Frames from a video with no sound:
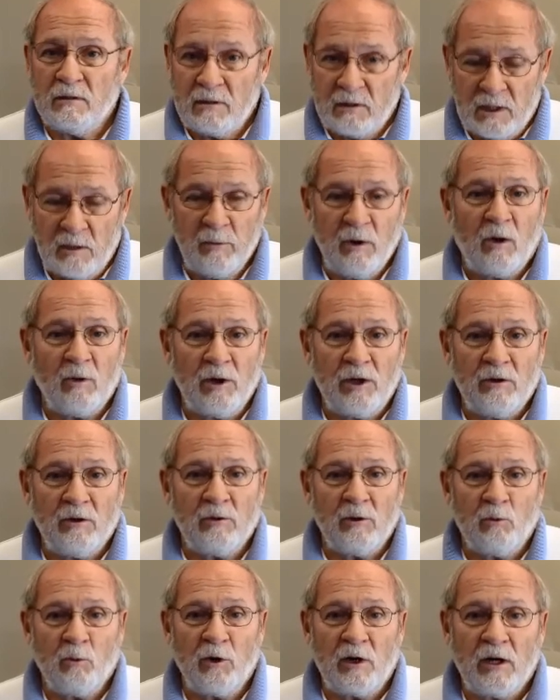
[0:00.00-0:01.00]
Come out here
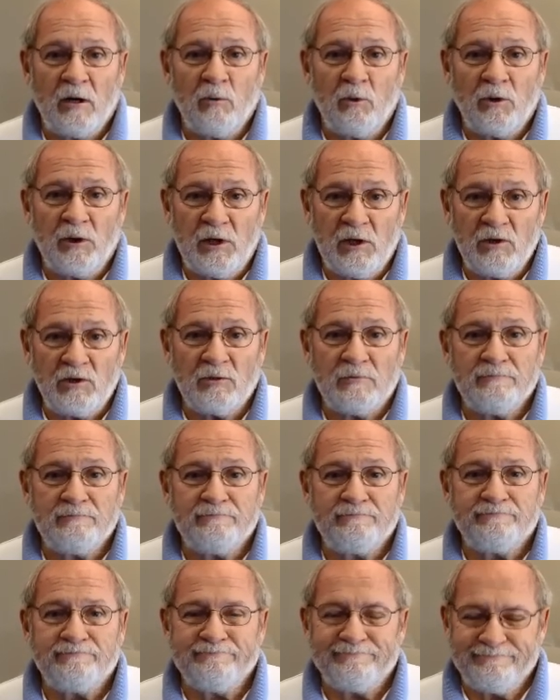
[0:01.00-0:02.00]
and work out with Angel.
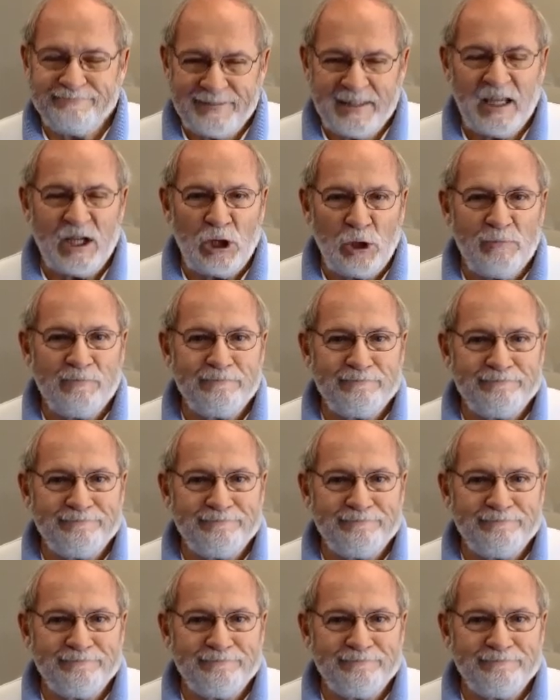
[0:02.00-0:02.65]
Thank you.